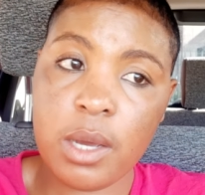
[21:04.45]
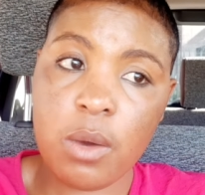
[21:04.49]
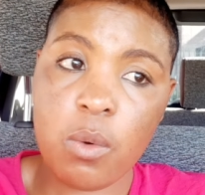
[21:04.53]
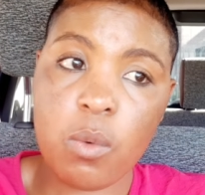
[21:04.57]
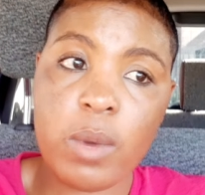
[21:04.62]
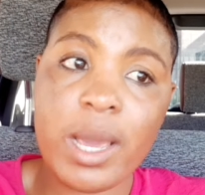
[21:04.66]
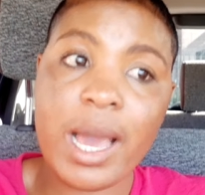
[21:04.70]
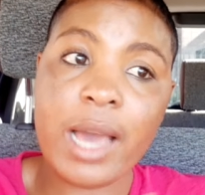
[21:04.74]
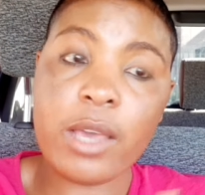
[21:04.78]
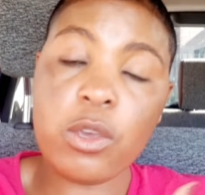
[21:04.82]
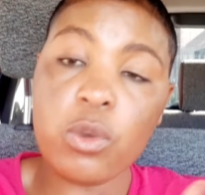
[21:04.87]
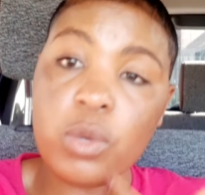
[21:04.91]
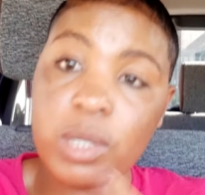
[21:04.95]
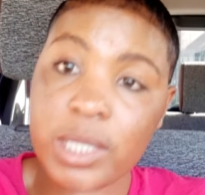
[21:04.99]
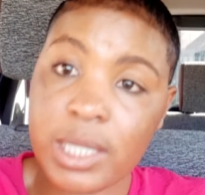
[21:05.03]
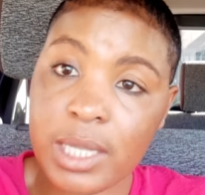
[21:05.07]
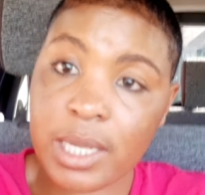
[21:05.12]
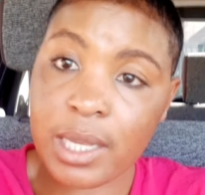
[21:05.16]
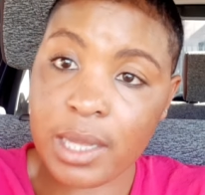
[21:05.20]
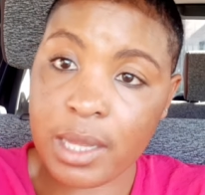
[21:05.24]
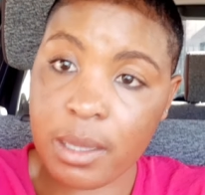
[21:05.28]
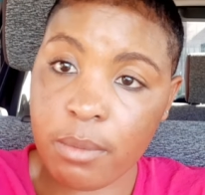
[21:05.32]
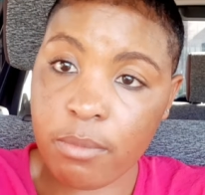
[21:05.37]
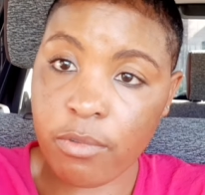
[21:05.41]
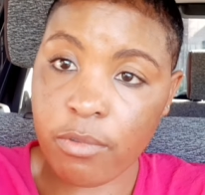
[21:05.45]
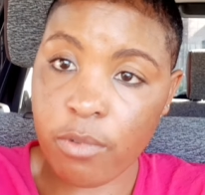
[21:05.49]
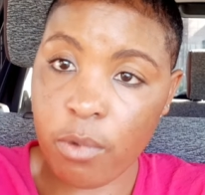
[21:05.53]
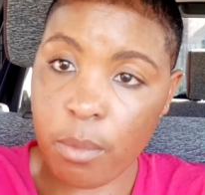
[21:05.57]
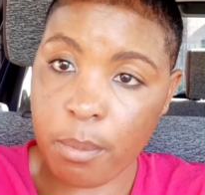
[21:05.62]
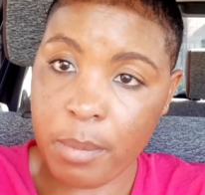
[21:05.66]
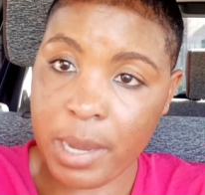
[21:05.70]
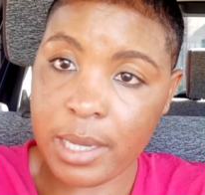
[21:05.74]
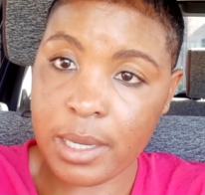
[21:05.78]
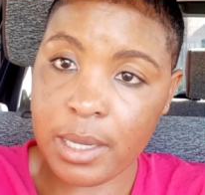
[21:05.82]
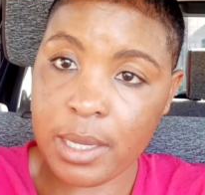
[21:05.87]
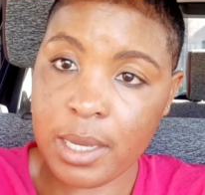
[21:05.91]
We are using them for
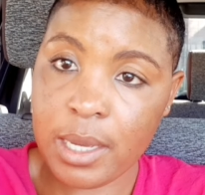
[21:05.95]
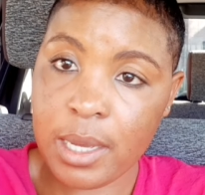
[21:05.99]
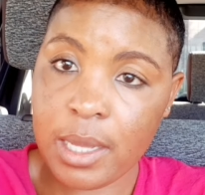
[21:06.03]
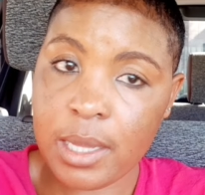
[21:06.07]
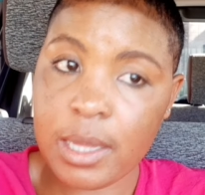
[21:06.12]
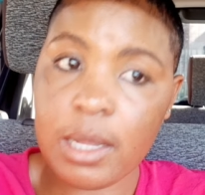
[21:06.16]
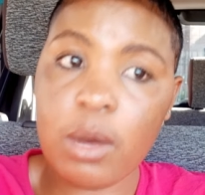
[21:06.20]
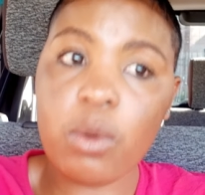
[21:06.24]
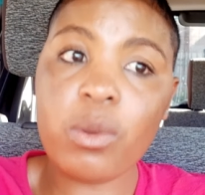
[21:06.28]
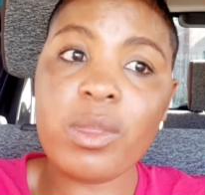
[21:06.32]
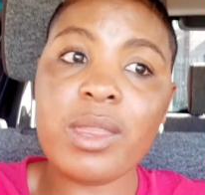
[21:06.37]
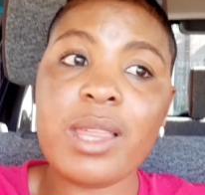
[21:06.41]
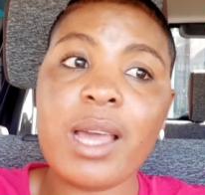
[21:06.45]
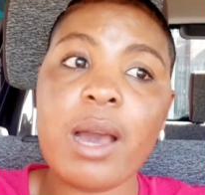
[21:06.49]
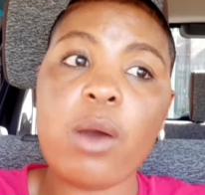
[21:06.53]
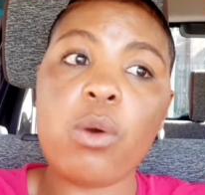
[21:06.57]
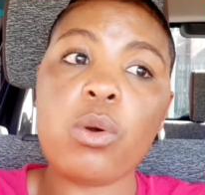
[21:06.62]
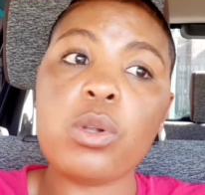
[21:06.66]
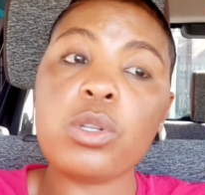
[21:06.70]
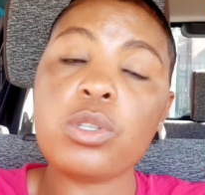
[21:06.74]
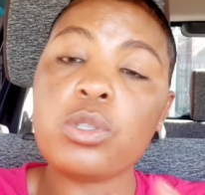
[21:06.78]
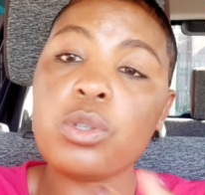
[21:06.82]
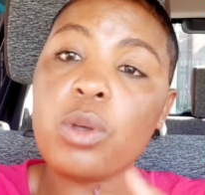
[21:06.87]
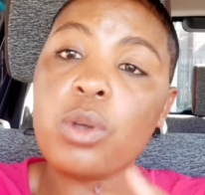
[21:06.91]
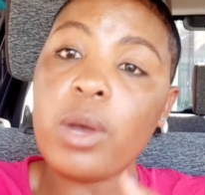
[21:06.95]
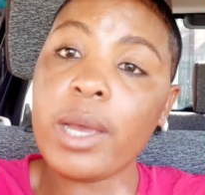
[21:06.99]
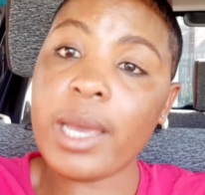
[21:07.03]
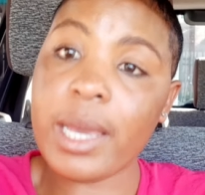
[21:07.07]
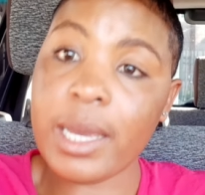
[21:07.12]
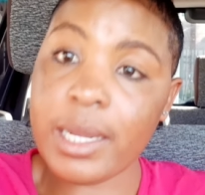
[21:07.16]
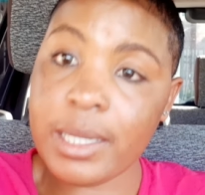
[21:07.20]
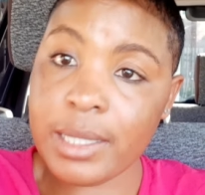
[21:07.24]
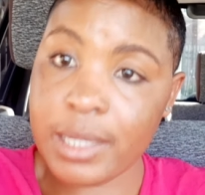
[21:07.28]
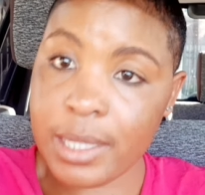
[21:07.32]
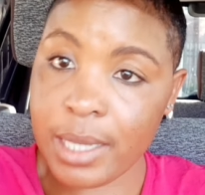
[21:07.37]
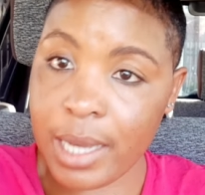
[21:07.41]
money. Now they are also
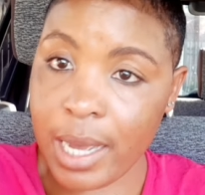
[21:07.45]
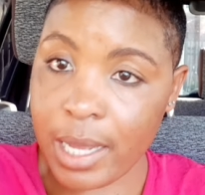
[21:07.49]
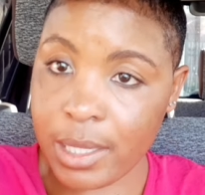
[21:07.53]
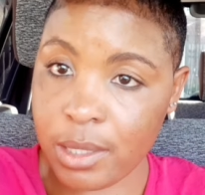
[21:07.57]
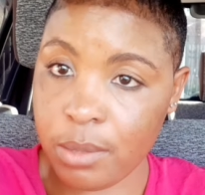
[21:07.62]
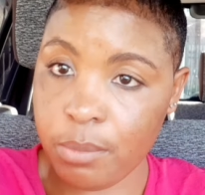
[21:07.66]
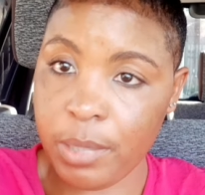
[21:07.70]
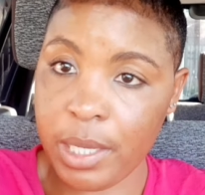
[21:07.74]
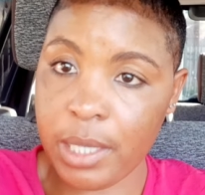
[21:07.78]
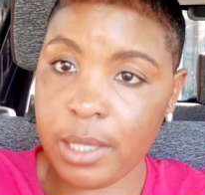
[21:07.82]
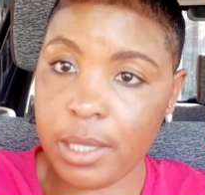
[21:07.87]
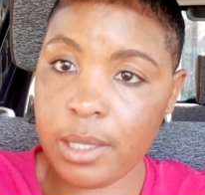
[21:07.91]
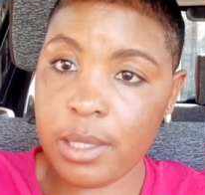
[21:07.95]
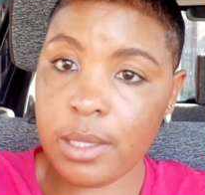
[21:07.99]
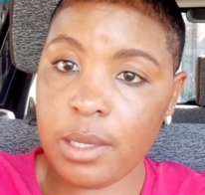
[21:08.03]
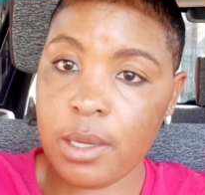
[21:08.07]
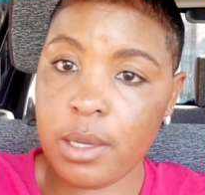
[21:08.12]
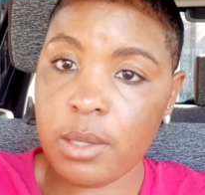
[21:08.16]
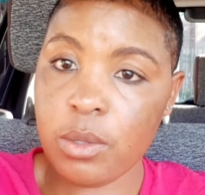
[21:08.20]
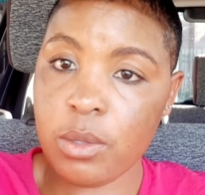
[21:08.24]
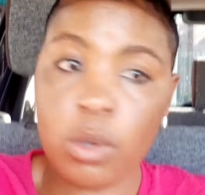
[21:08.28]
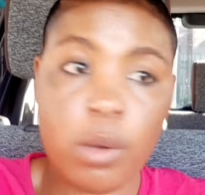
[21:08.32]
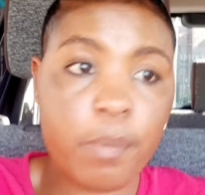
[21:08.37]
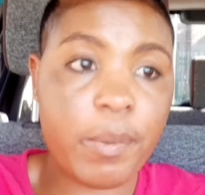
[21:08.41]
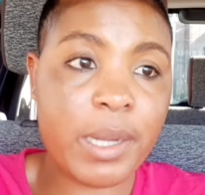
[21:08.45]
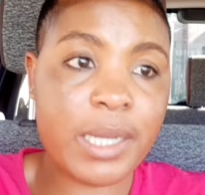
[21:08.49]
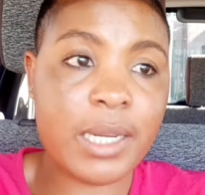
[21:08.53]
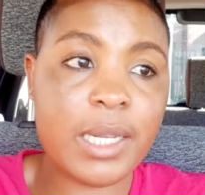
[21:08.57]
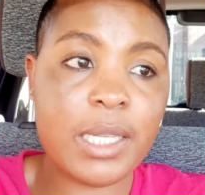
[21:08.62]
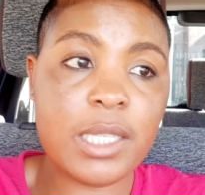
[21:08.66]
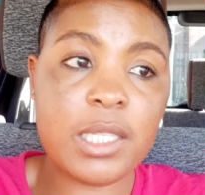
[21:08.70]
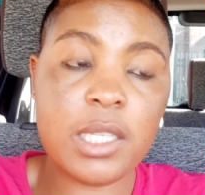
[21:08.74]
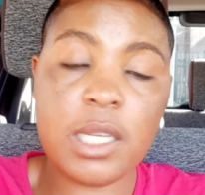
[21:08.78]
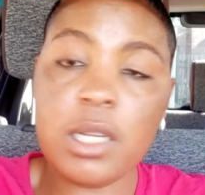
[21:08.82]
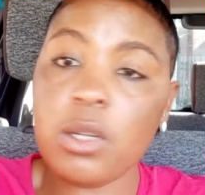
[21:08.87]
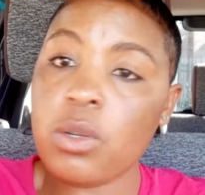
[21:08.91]
hurting us back.
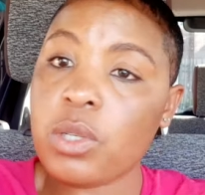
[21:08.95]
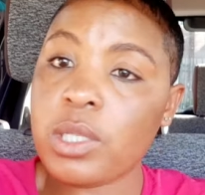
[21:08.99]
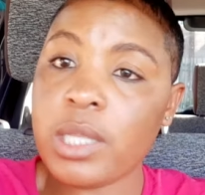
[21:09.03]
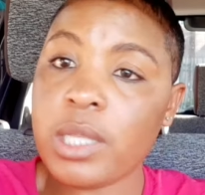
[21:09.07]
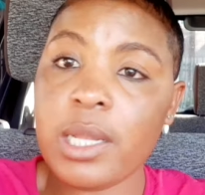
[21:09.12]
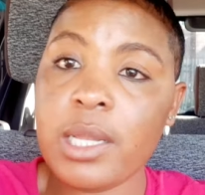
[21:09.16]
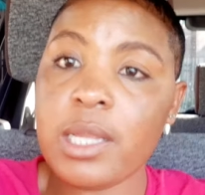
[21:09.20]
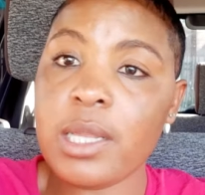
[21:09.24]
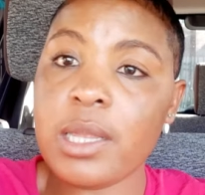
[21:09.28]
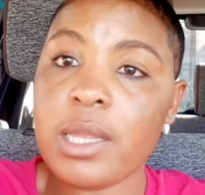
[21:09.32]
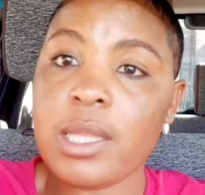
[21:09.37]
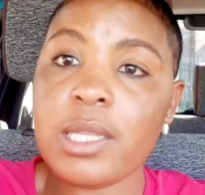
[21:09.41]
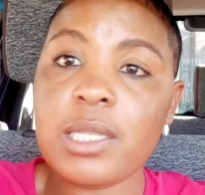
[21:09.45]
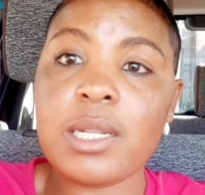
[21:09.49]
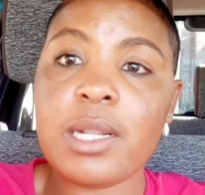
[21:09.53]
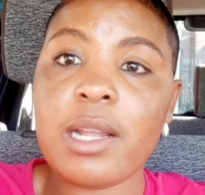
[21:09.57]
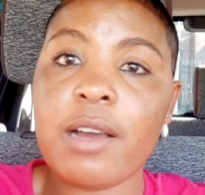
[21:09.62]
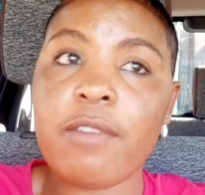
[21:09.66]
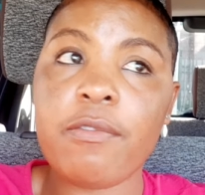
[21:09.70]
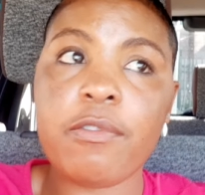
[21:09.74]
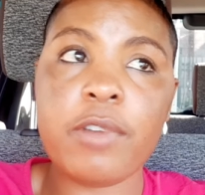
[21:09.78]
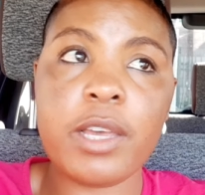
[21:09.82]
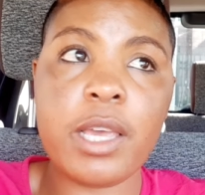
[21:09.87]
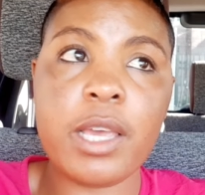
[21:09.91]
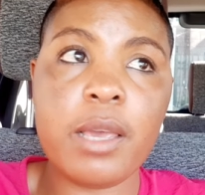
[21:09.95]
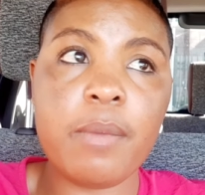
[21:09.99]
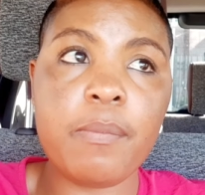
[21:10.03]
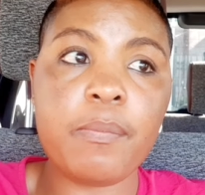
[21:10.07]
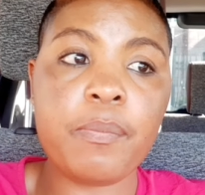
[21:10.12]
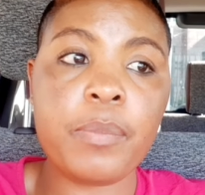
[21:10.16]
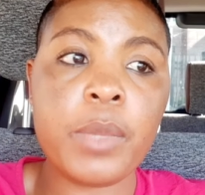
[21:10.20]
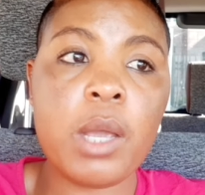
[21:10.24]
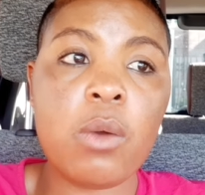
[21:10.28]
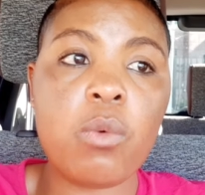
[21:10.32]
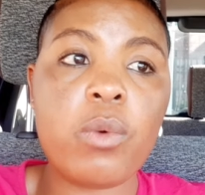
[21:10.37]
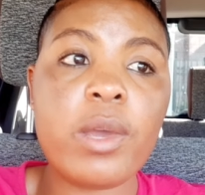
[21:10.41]
Nobody is innocent in this love game.
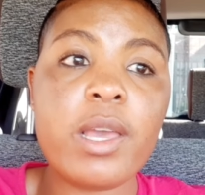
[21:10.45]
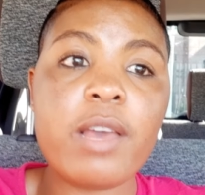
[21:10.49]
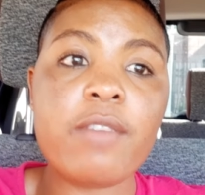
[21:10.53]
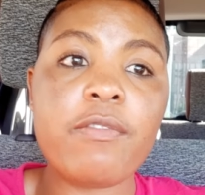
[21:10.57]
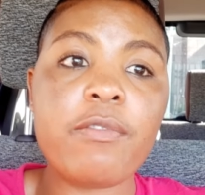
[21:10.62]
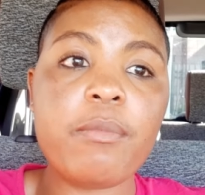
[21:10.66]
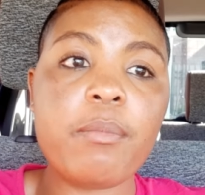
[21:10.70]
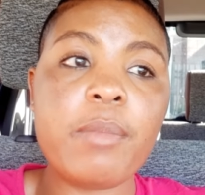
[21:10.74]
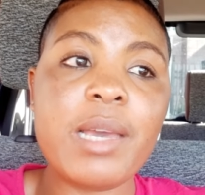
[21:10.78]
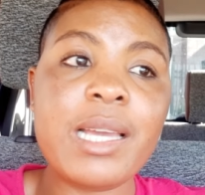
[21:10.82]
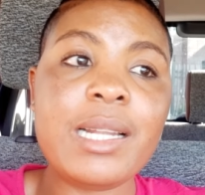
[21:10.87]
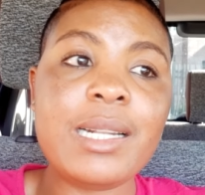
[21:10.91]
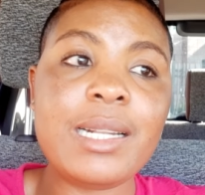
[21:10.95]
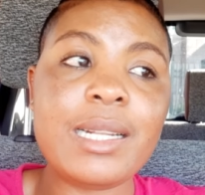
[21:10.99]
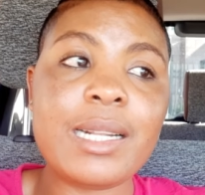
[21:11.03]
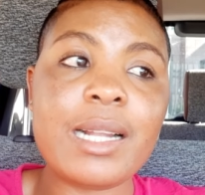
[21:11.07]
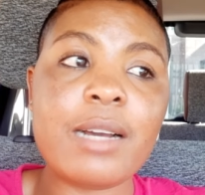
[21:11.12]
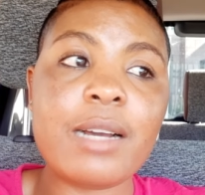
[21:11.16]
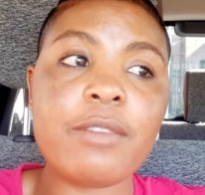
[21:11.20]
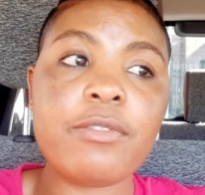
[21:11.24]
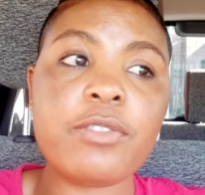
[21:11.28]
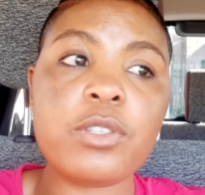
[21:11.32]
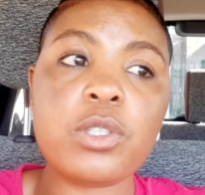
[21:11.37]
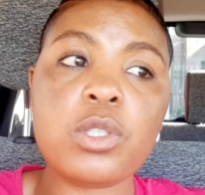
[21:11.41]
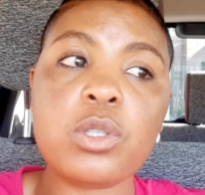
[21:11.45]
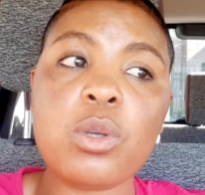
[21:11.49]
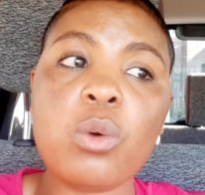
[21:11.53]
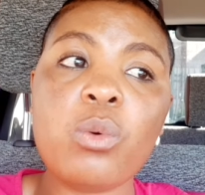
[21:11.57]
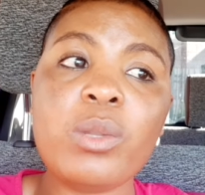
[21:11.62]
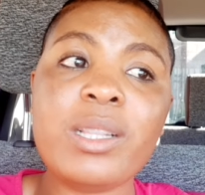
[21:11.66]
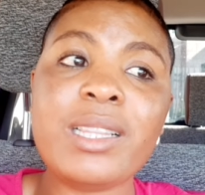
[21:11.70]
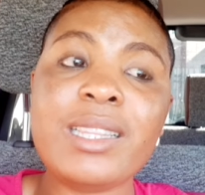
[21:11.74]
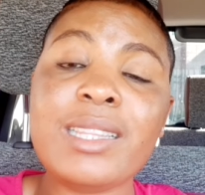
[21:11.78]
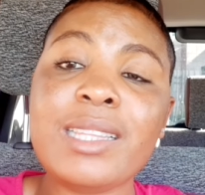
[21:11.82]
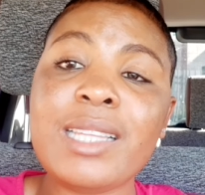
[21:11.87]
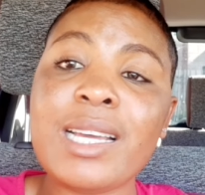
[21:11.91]
We have made love so
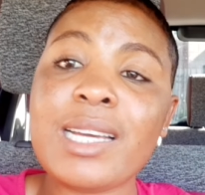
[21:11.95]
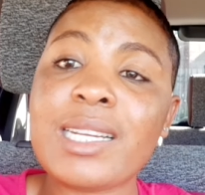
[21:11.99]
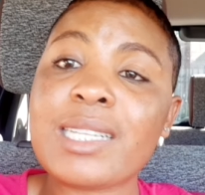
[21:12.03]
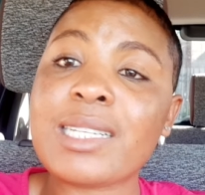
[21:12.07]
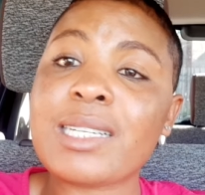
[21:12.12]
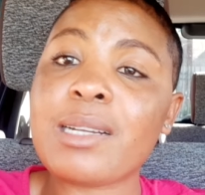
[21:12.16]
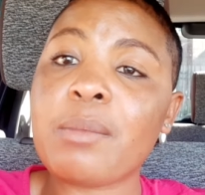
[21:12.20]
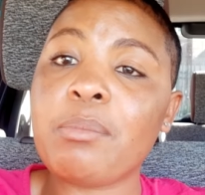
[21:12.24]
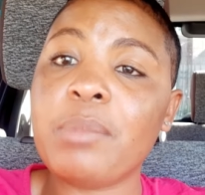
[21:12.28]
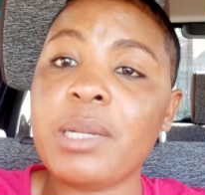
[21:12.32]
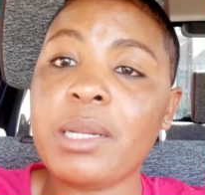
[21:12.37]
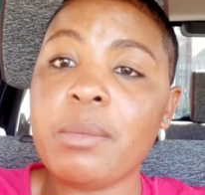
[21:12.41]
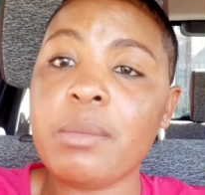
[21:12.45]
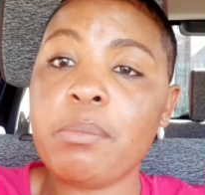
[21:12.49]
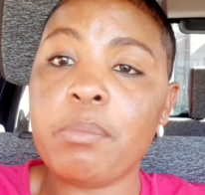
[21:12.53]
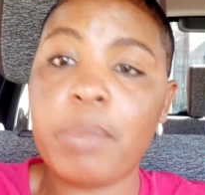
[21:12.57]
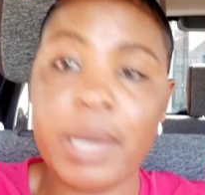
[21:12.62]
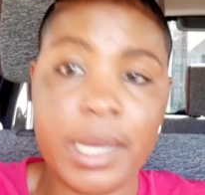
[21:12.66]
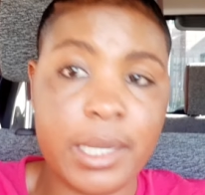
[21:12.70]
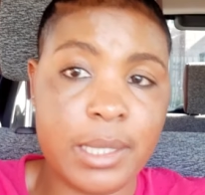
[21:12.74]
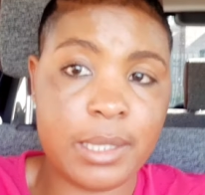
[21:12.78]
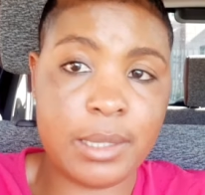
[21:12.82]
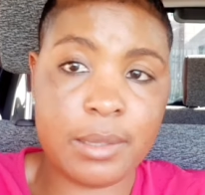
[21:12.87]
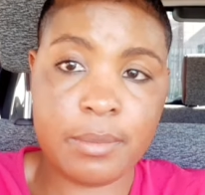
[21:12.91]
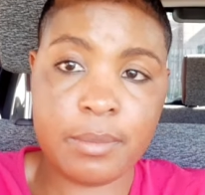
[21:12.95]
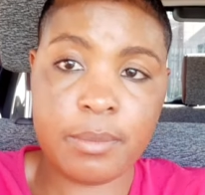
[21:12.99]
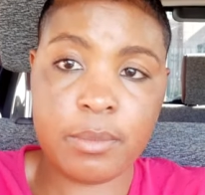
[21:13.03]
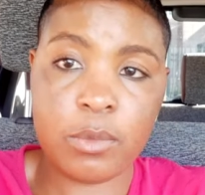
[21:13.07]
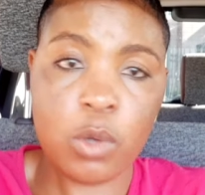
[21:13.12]
terribly bad.